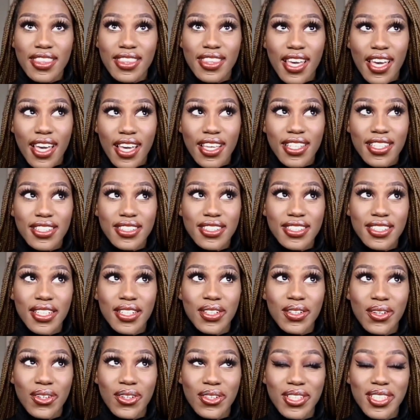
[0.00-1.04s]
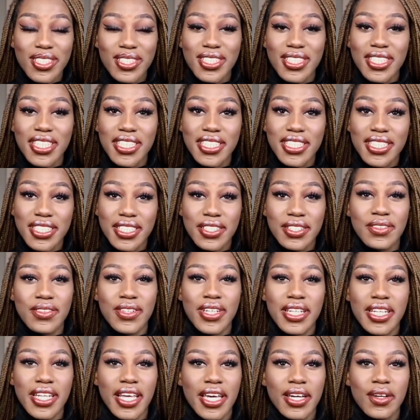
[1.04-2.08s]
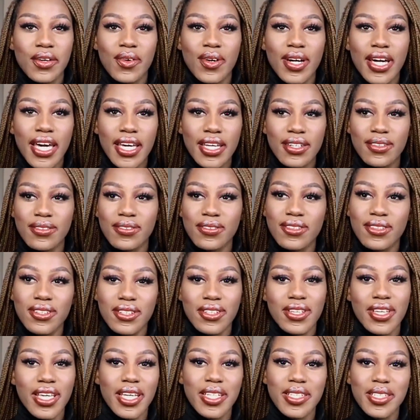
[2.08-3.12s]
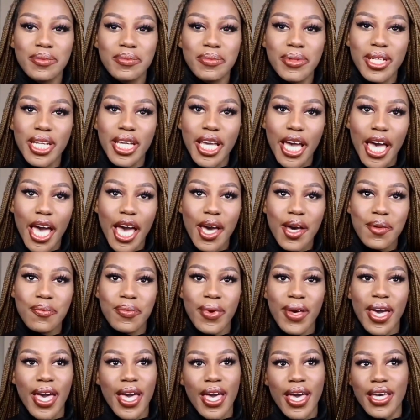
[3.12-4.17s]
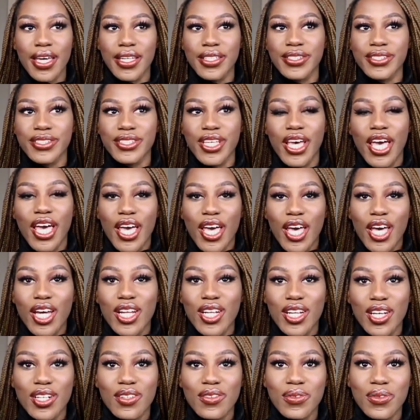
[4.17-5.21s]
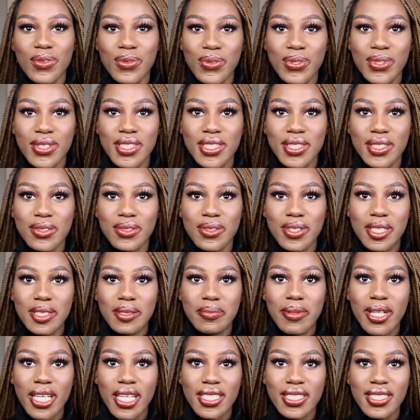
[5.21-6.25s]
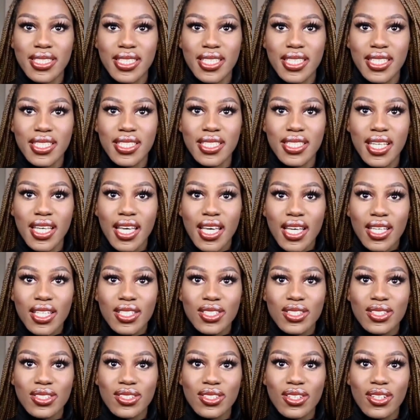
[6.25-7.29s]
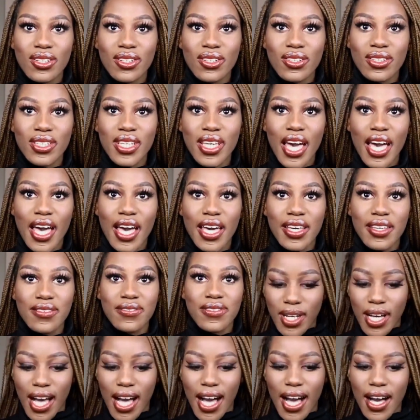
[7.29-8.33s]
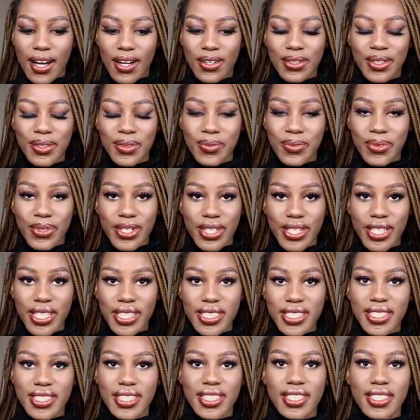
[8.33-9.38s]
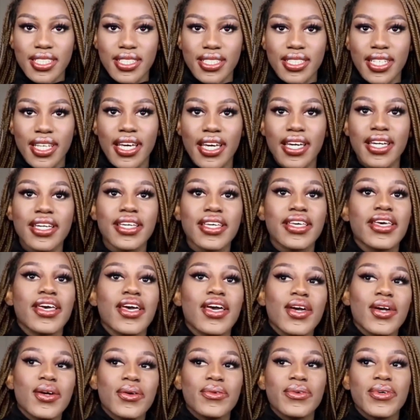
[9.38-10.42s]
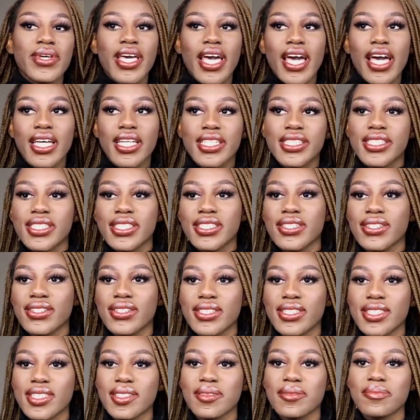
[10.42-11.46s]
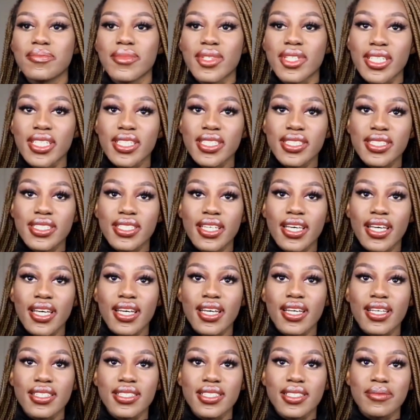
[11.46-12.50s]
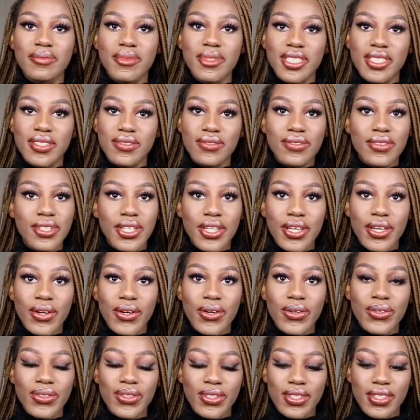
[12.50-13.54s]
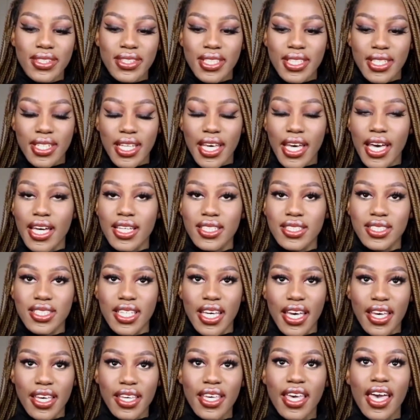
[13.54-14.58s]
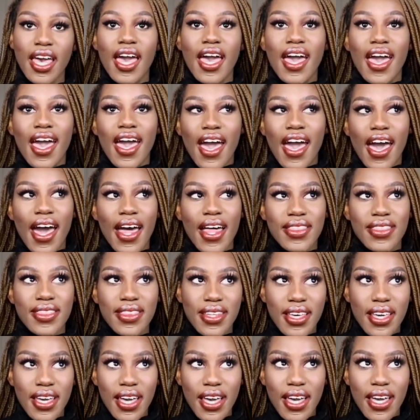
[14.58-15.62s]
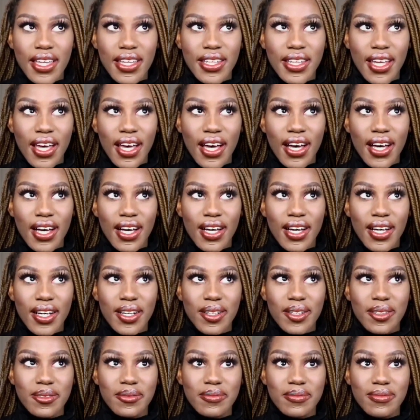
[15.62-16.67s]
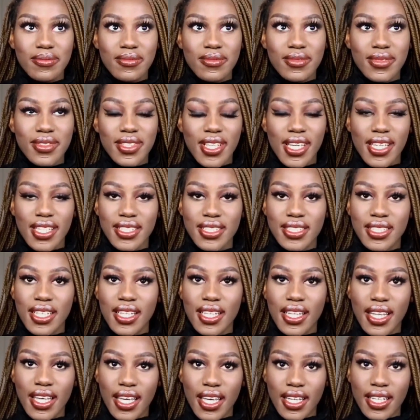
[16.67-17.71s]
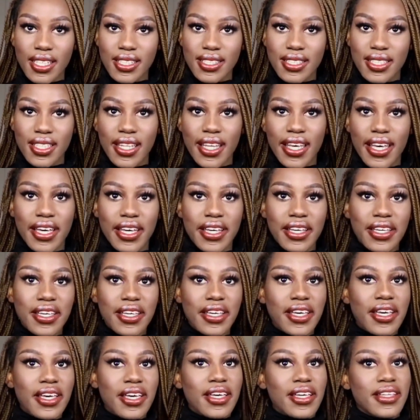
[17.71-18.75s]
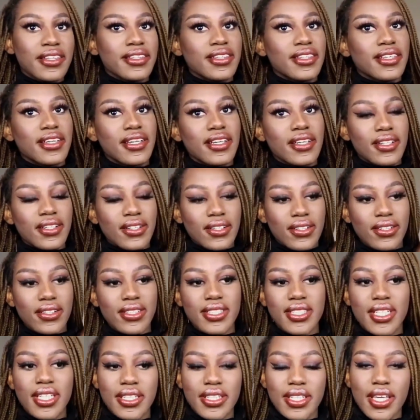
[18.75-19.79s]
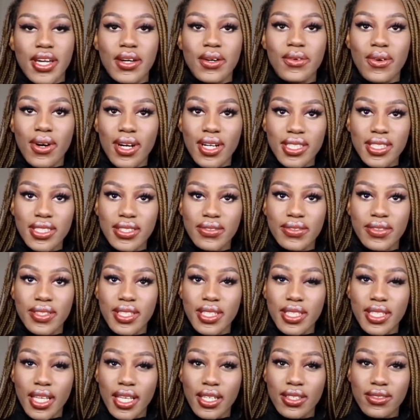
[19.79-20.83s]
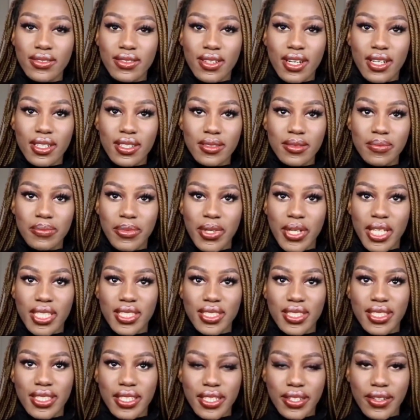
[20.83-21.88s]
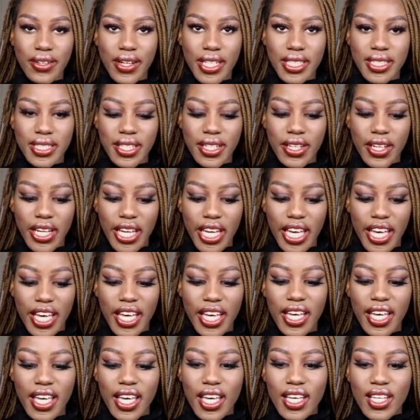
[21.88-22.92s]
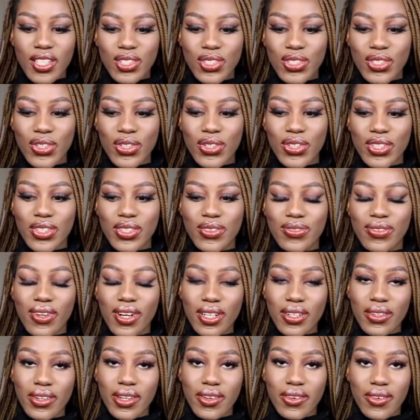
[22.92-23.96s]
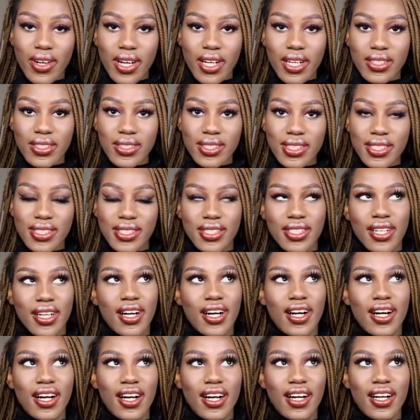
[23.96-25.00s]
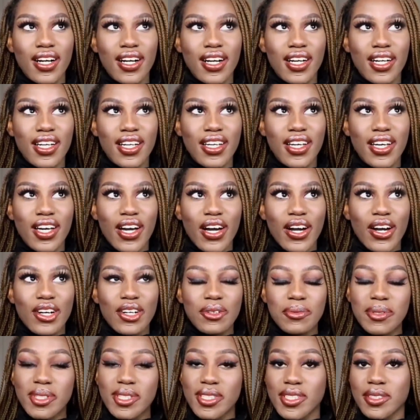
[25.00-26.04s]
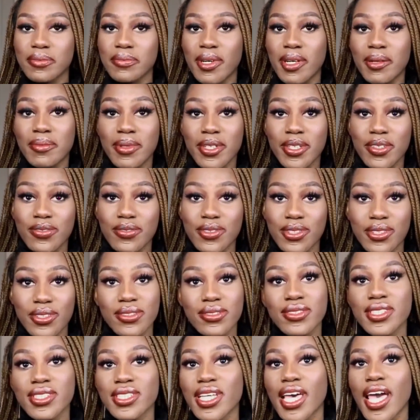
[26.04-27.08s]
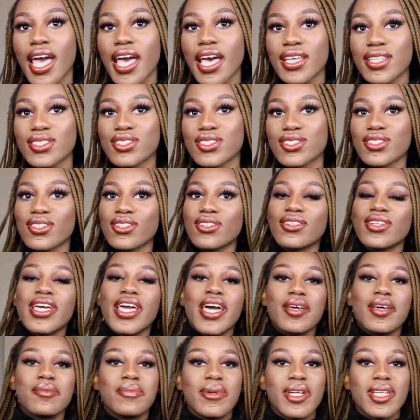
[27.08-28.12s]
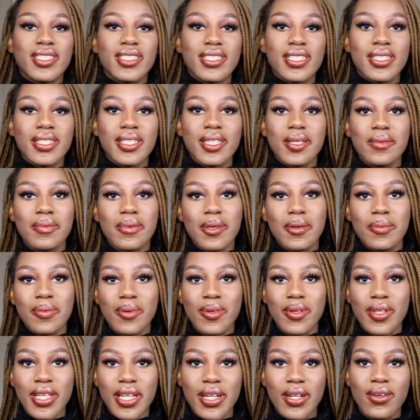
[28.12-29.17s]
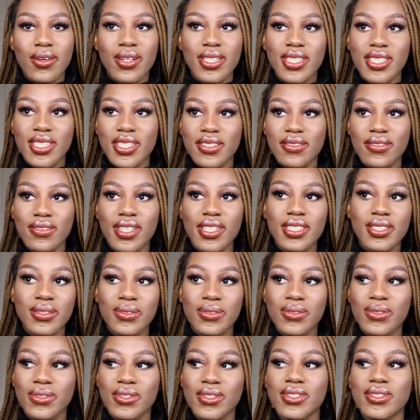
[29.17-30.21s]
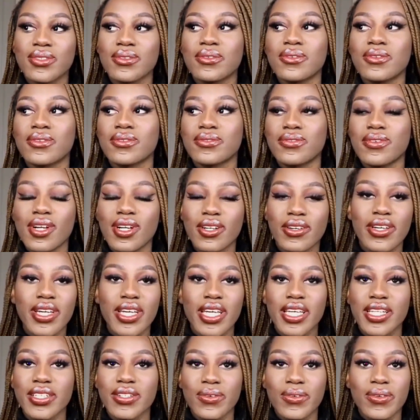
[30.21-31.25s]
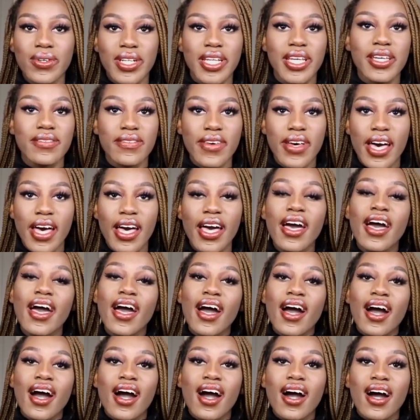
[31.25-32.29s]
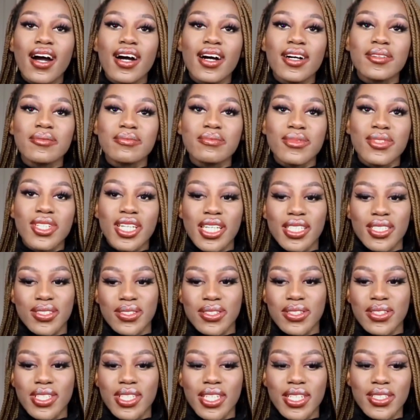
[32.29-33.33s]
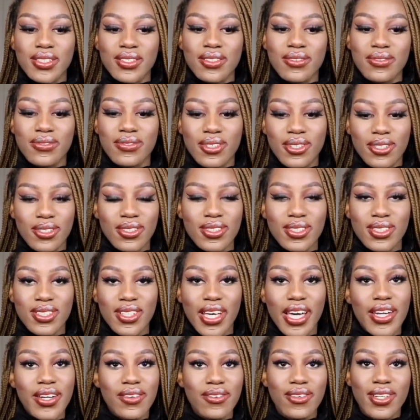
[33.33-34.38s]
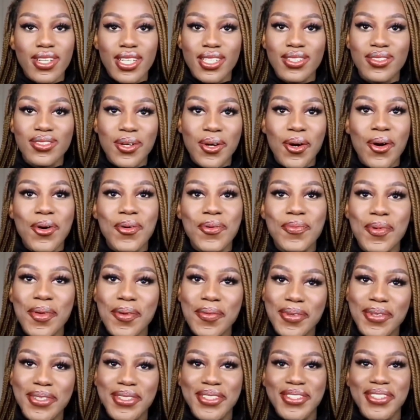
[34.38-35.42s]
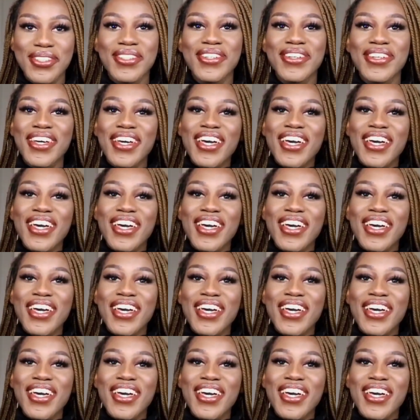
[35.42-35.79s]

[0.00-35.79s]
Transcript: things that go into considering like what kind of look you end up putting up, and a lot of thoughts is always placed in. So yeah, how it works is like we had to submit a submission video using the hashtag, and then they select like the looks that they want for the next round based on the criteria. So the following rounds are open to public vote. So yeah, basically people that are watching the Face Awards or following it or whatever, you guys also get to vote. So I really do hope people do